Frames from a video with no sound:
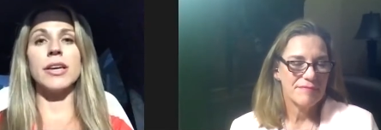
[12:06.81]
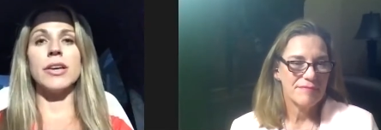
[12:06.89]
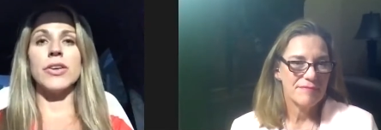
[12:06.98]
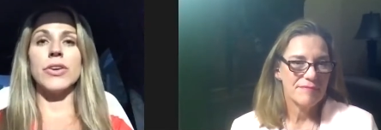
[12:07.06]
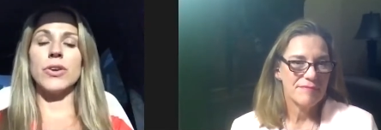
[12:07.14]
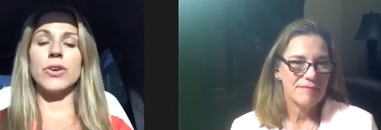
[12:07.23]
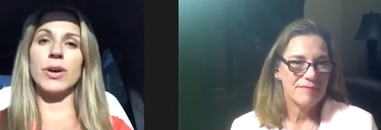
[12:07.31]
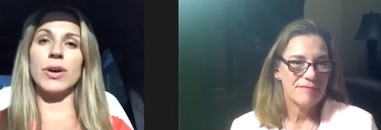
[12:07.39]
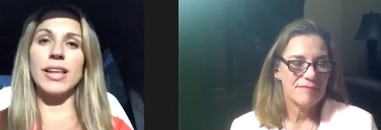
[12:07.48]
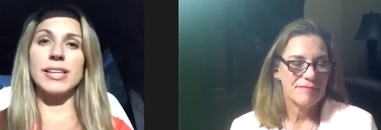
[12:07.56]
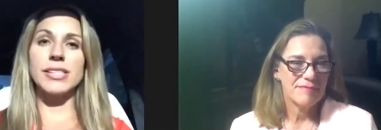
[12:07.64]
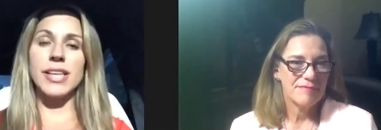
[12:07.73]
Speaker 1: you know,
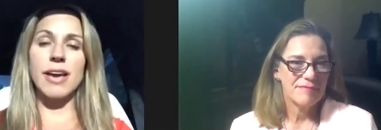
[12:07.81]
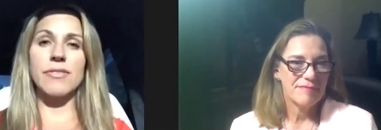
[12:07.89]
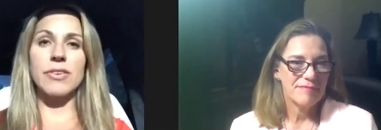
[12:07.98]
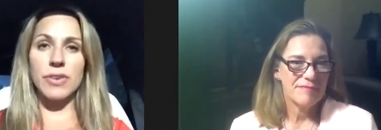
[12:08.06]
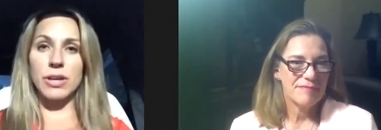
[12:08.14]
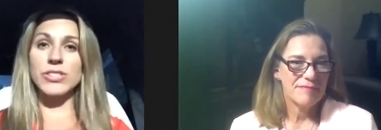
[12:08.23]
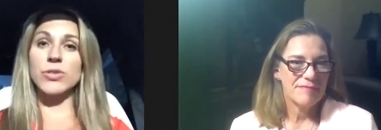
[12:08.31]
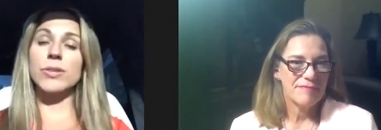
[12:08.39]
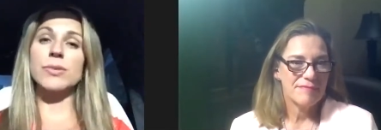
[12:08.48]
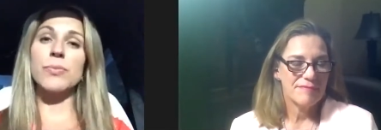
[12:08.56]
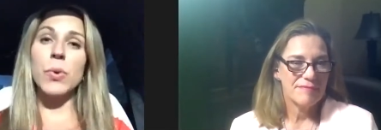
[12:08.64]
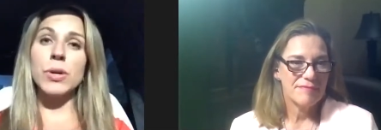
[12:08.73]
unless they have a very strong
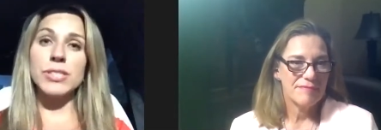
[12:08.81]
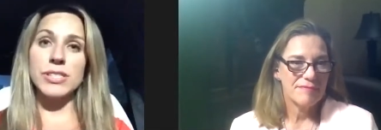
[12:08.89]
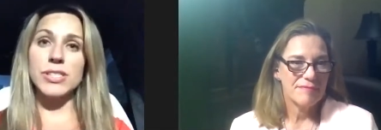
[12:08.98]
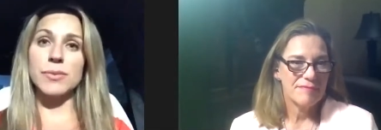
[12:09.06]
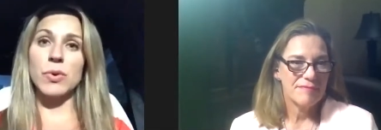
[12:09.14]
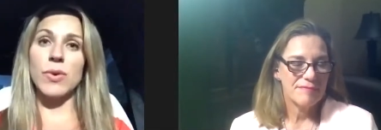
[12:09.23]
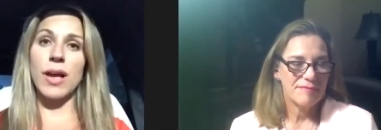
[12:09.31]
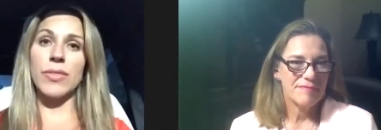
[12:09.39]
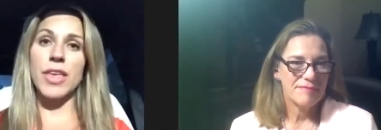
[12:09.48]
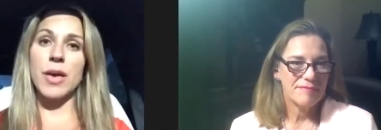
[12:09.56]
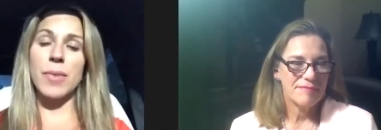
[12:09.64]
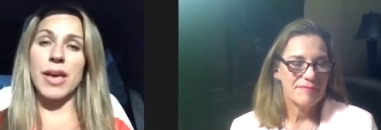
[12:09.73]
support system around them,
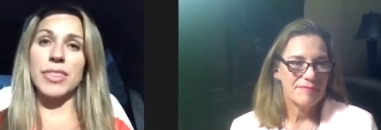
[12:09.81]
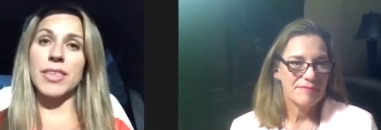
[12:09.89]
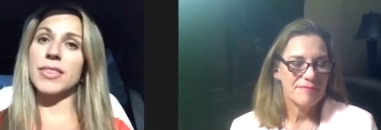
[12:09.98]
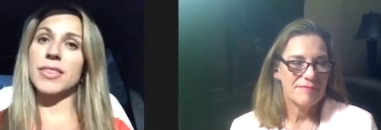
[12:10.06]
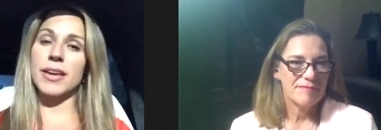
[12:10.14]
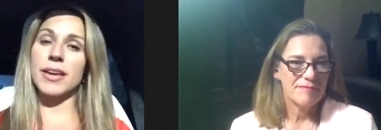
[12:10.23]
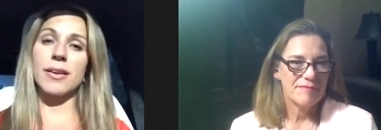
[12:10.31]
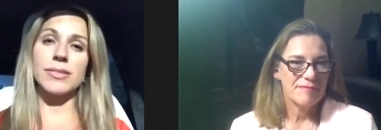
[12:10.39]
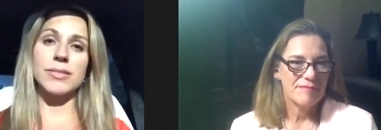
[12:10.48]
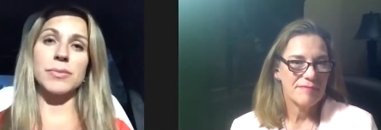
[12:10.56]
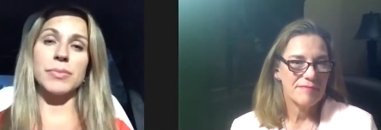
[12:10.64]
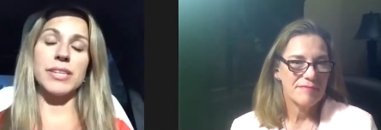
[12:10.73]
I think that could also
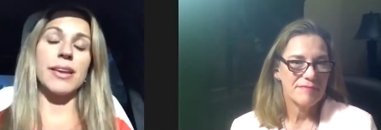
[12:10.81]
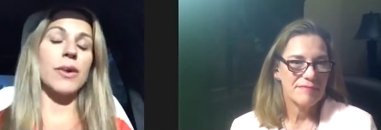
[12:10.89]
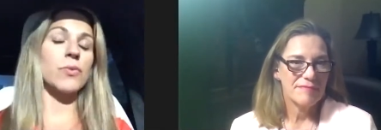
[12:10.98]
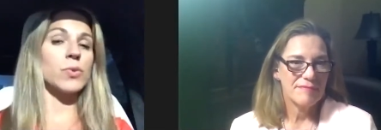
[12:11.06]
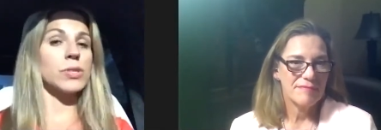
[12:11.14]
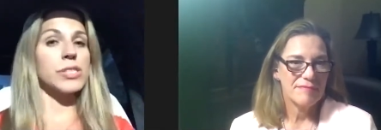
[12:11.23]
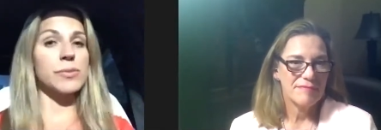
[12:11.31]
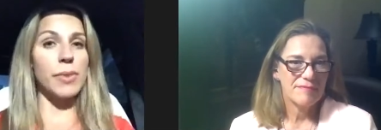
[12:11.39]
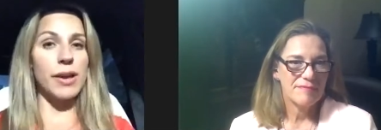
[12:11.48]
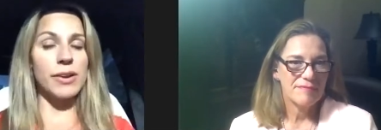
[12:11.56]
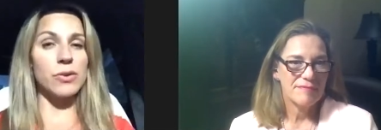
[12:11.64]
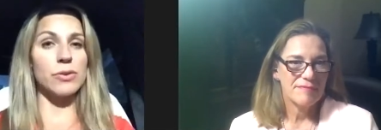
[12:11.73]
be a downward
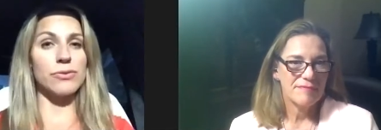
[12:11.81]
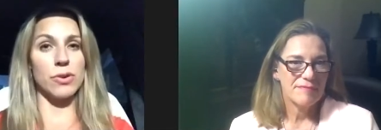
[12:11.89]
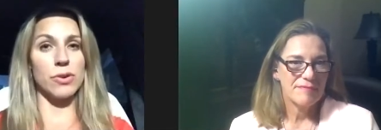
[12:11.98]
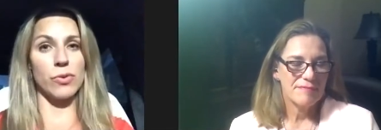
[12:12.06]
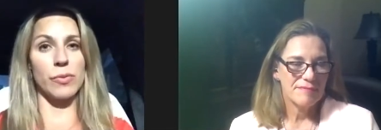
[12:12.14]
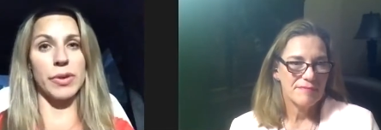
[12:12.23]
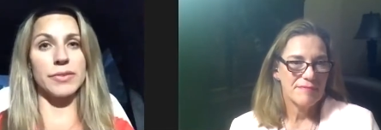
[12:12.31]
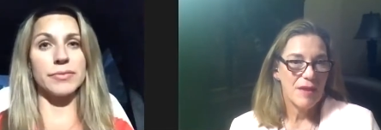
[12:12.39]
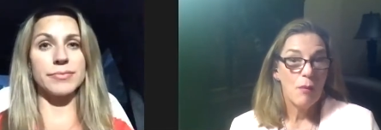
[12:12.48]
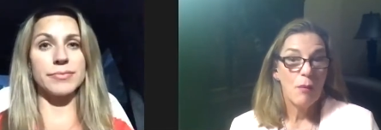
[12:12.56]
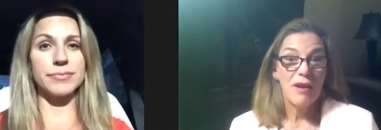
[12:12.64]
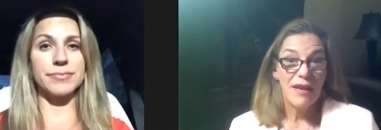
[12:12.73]
spiral for a woman.
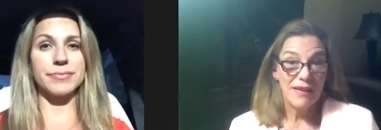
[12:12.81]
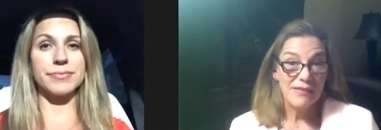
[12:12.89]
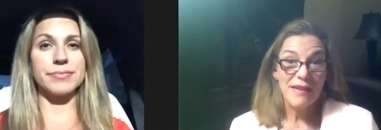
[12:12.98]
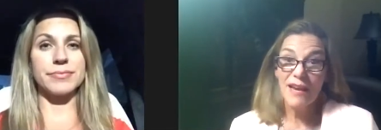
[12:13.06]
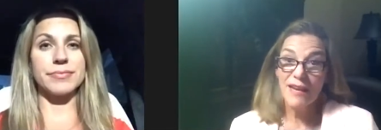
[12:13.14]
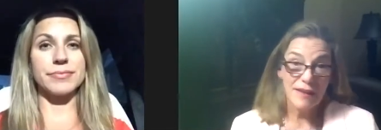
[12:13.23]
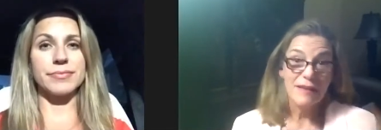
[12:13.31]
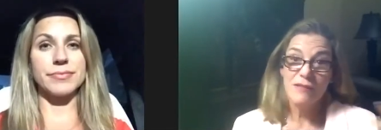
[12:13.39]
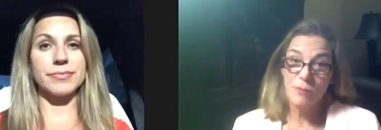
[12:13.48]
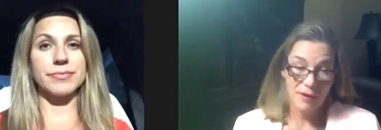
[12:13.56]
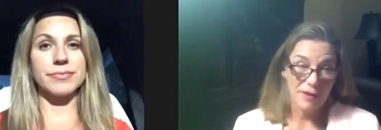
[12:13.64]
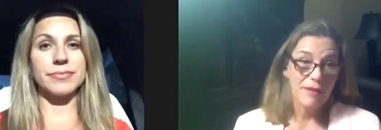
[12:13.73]
Speaker 2: Well, anxiety is
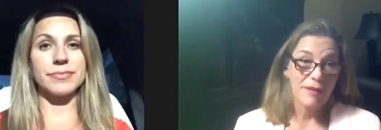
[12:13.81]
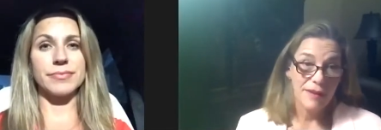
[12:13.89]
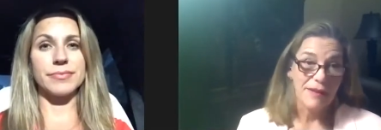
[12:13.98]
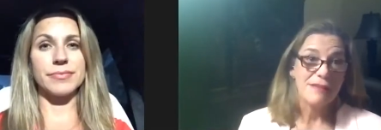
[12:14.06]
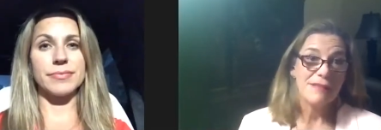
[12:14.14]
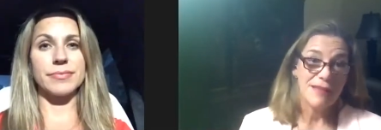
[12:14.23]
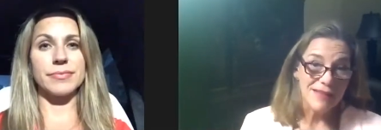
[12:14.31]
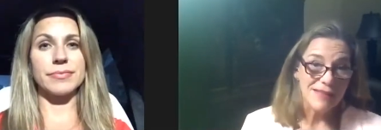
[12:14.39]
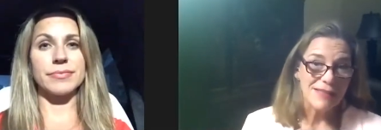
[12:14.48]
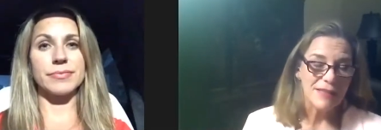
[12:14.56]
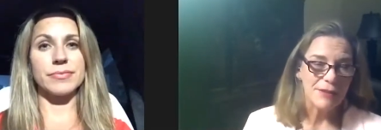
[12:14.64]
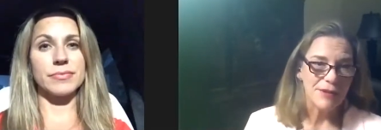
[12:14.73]
one of the things that can
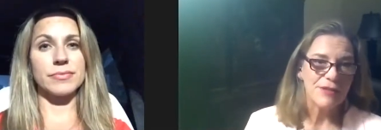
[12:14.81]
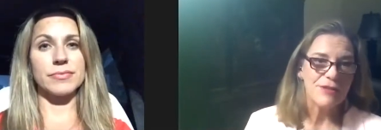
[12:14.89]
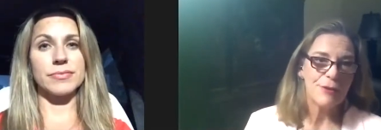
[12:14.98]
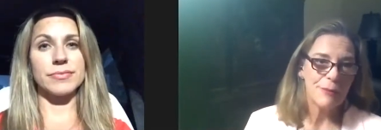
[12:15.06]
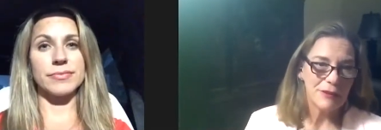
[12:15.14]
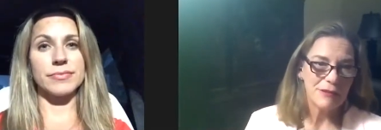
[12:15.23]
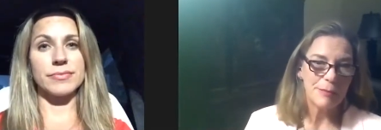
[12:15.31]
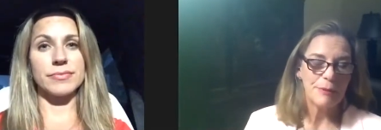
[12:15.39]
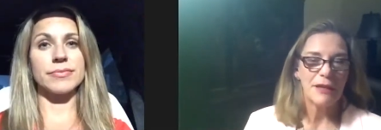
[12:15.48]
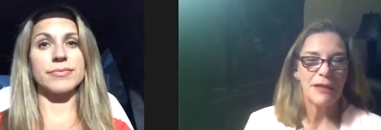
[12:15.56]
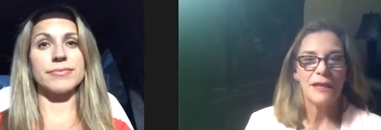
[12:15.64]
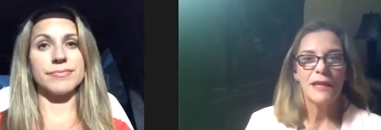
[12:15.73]
decrease your milk
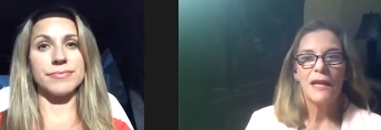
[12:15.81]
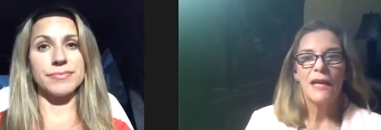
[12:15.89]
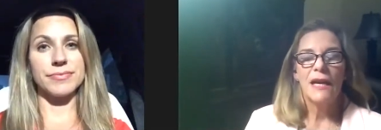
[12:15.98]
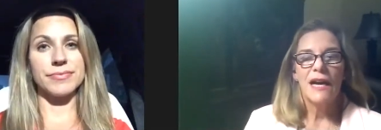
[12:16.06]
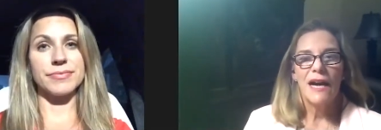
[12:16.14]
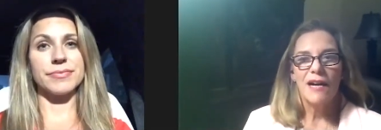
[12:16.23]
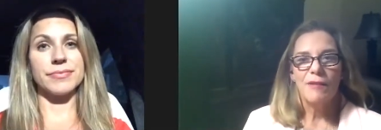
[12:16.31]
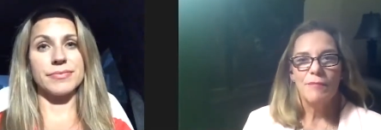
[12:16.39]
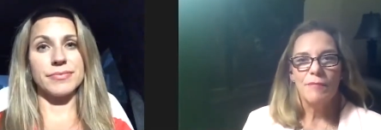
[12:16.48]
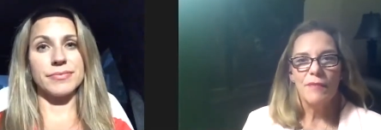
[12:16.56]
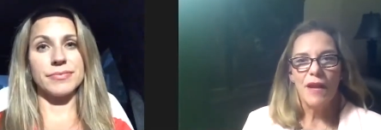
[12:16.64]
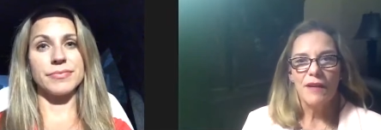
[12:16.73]
supply.
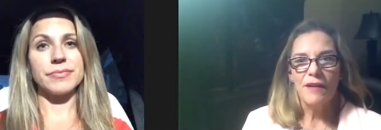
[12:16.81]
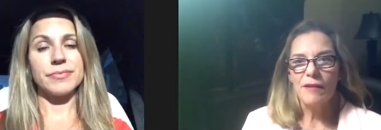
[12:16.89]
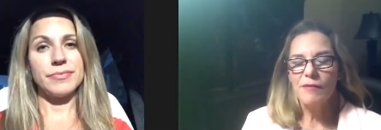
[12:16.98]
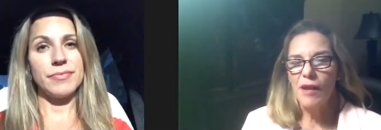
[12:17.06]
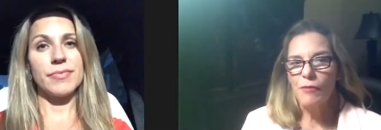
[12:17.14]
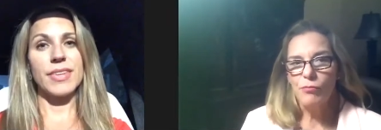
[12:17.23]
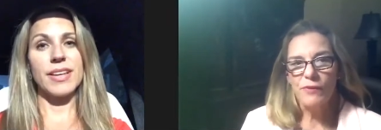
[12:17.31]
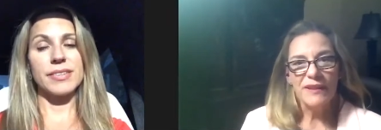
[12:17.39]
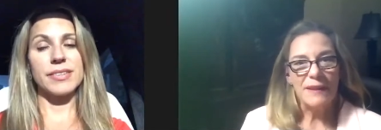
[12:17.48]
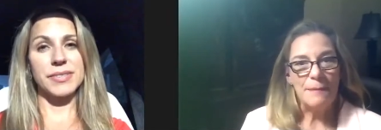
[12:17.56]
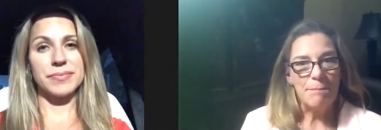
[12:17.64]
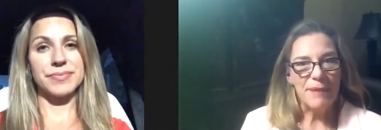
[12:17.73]
Um, yes. A
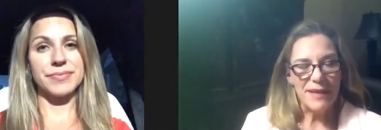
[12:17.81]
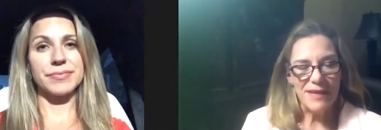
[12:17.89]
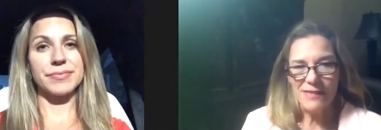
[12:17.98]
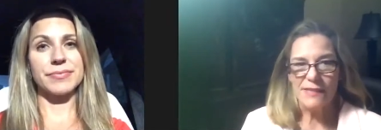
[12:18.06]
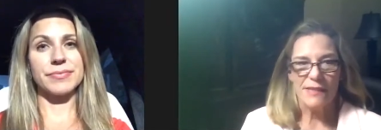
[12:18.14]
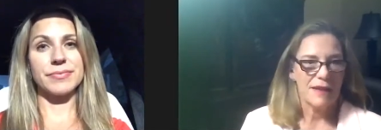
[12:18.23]
really basic